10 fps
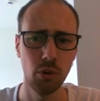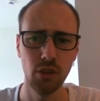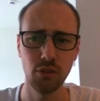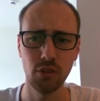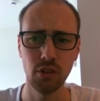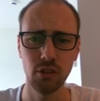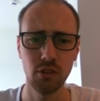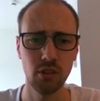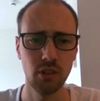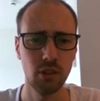
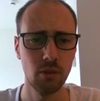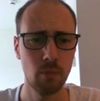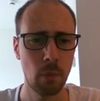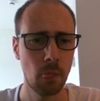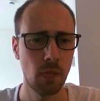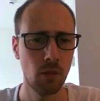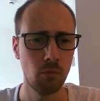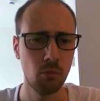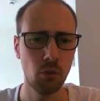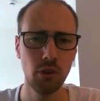f6.
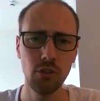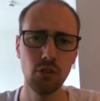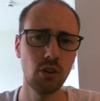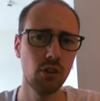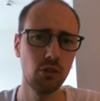White is just trying